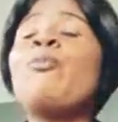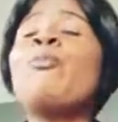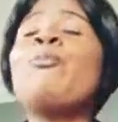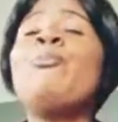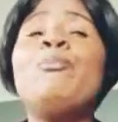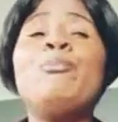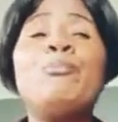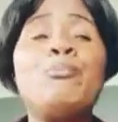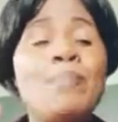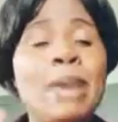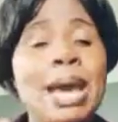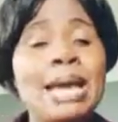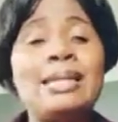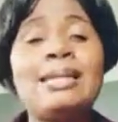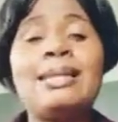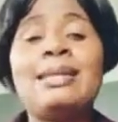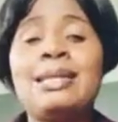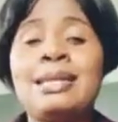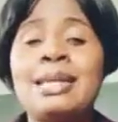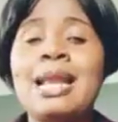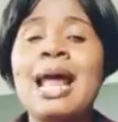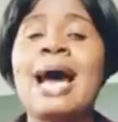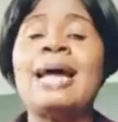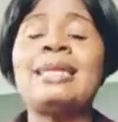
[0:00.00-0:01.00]

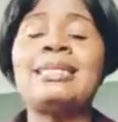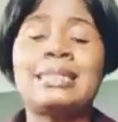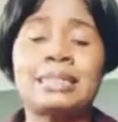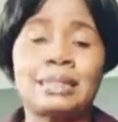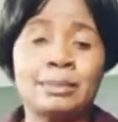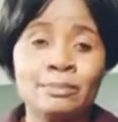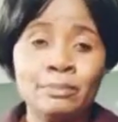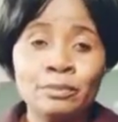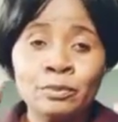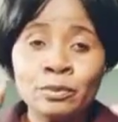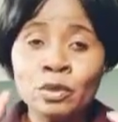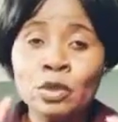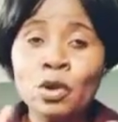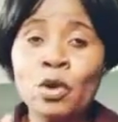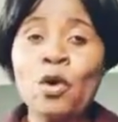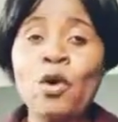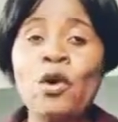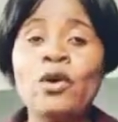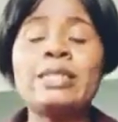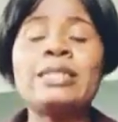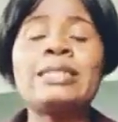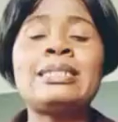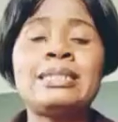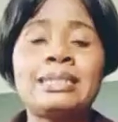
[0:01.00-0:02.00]
made that
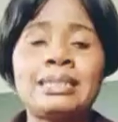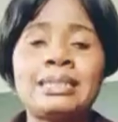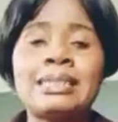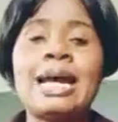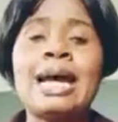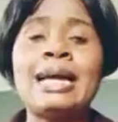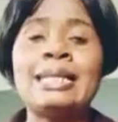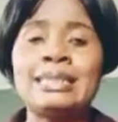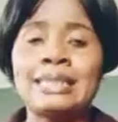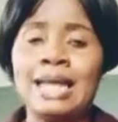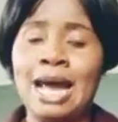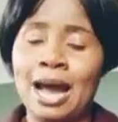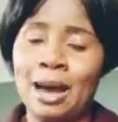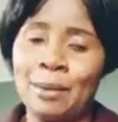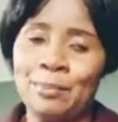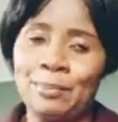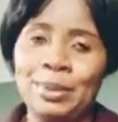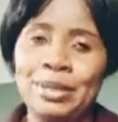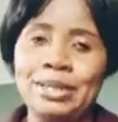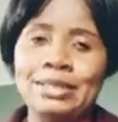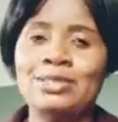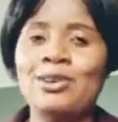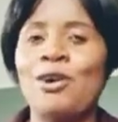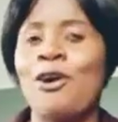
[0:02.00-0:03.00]
constant
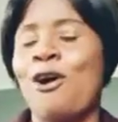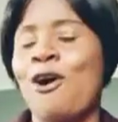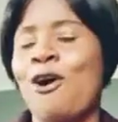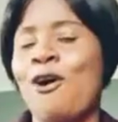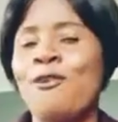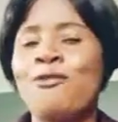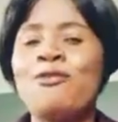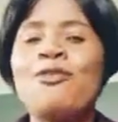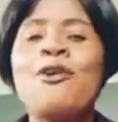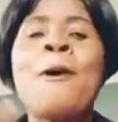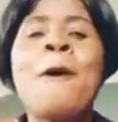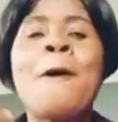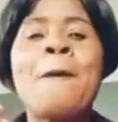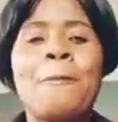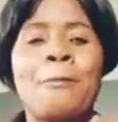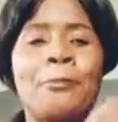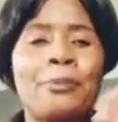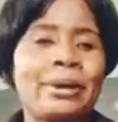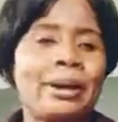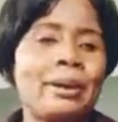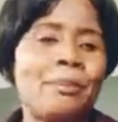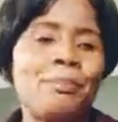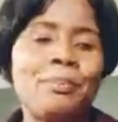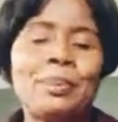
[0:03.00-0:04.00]
habit of
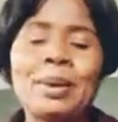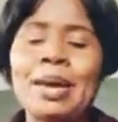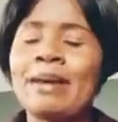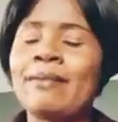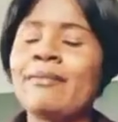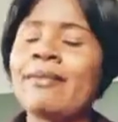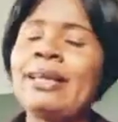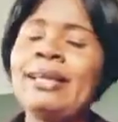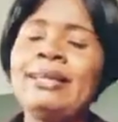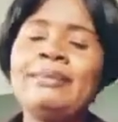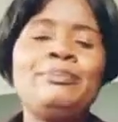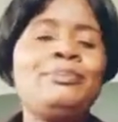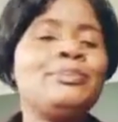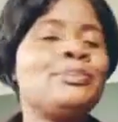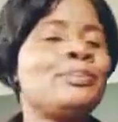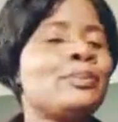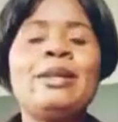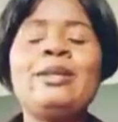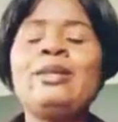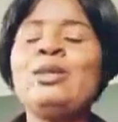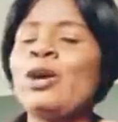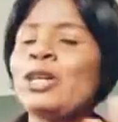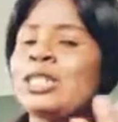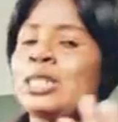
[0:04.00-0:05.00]
preparing
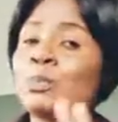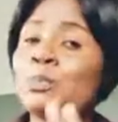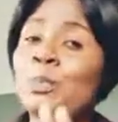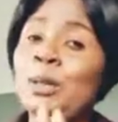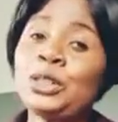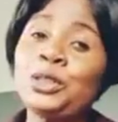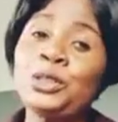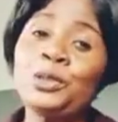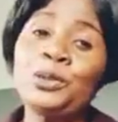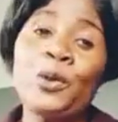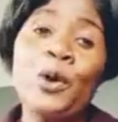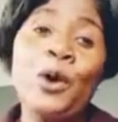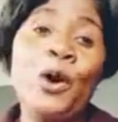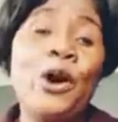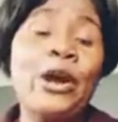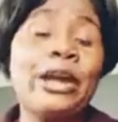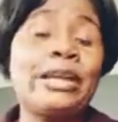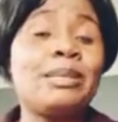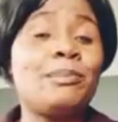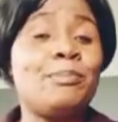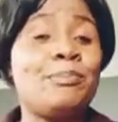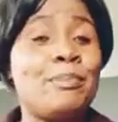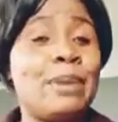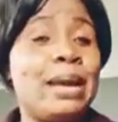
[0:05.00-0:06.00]
your special
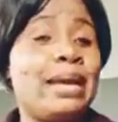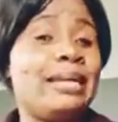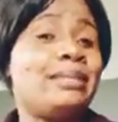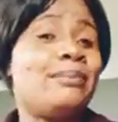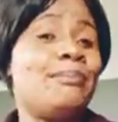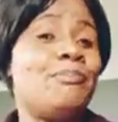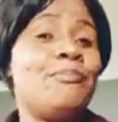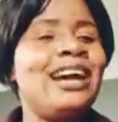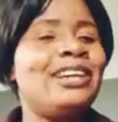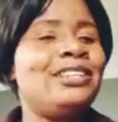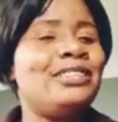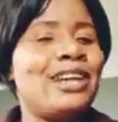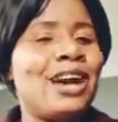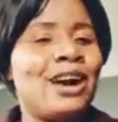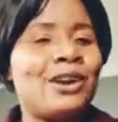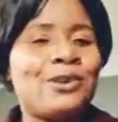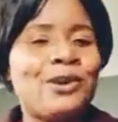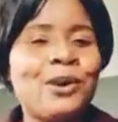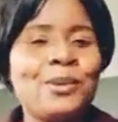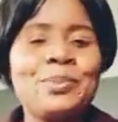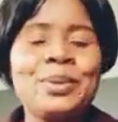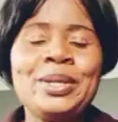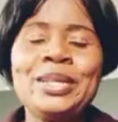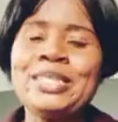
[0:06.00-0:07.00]
ointment and you are
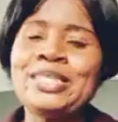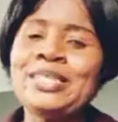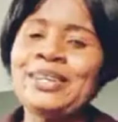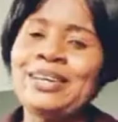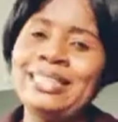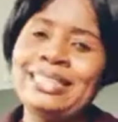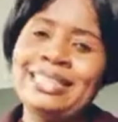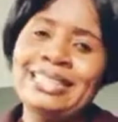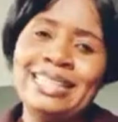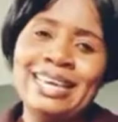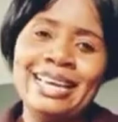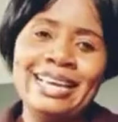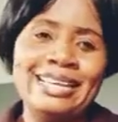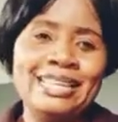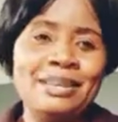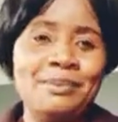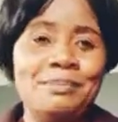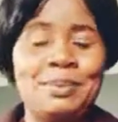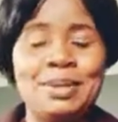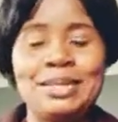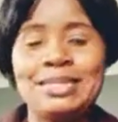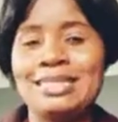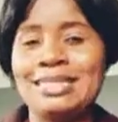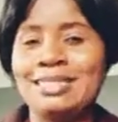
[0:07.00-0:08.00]
rubbing it on daily
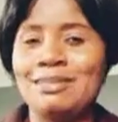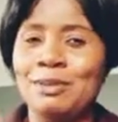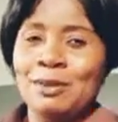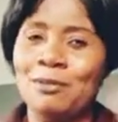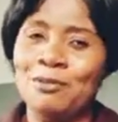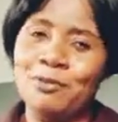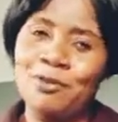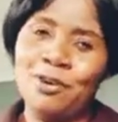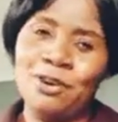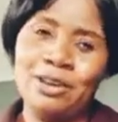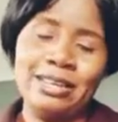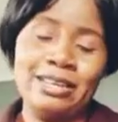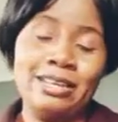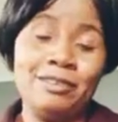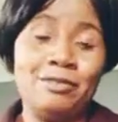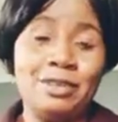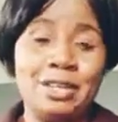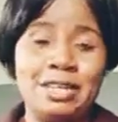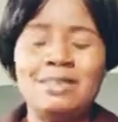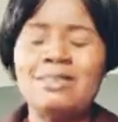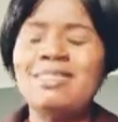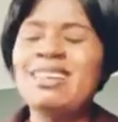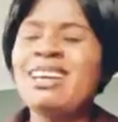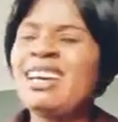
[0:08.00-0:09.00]
basis before
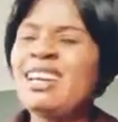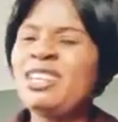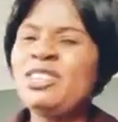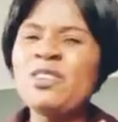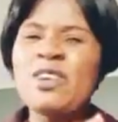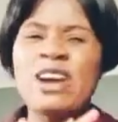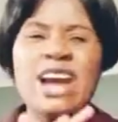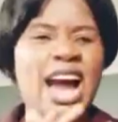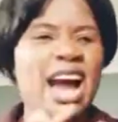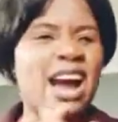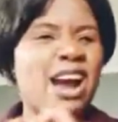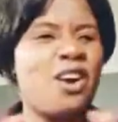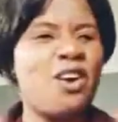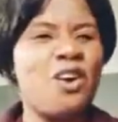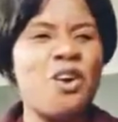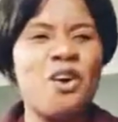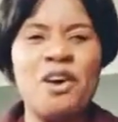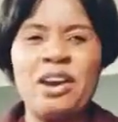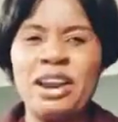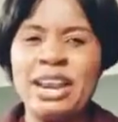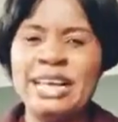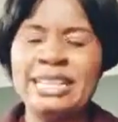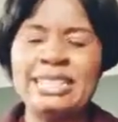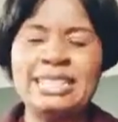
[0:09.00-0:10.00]
leaving, you can
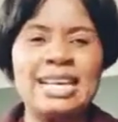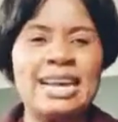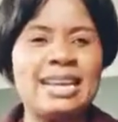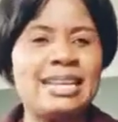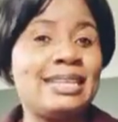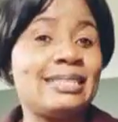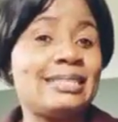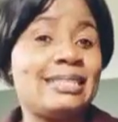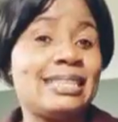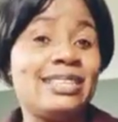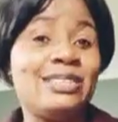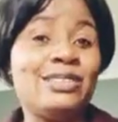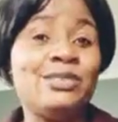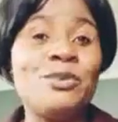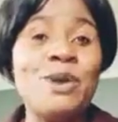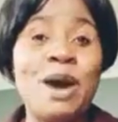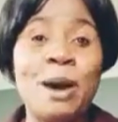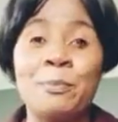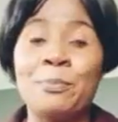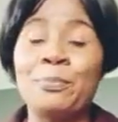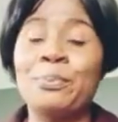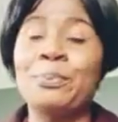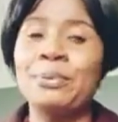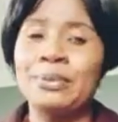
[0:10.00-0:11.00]
collect anything. You
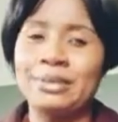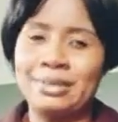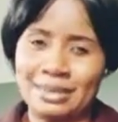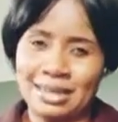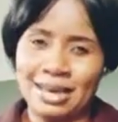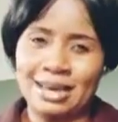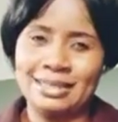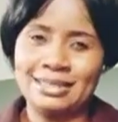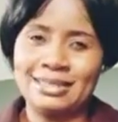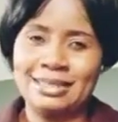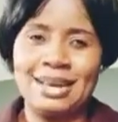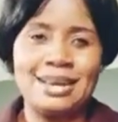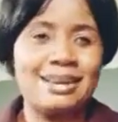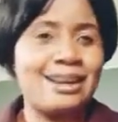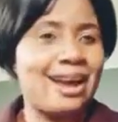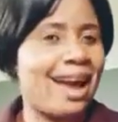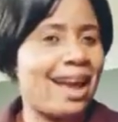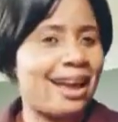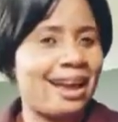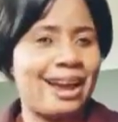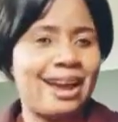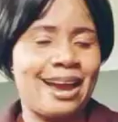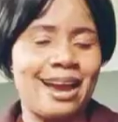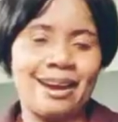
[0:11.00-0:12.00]
are protected,
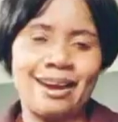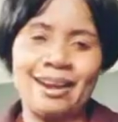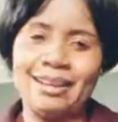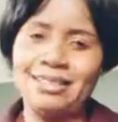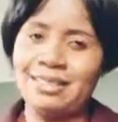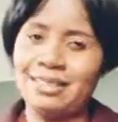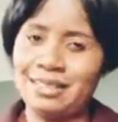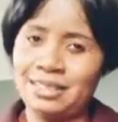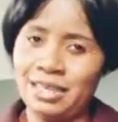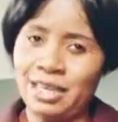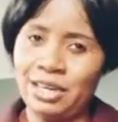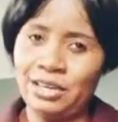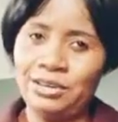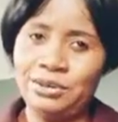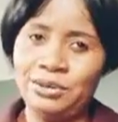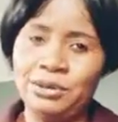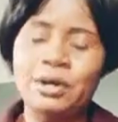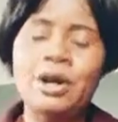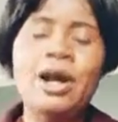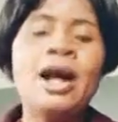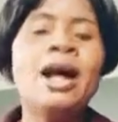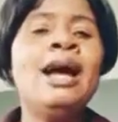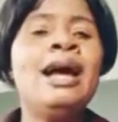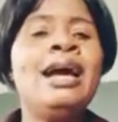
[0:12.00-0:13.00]
I guarantee
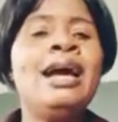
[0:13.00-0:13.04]
you.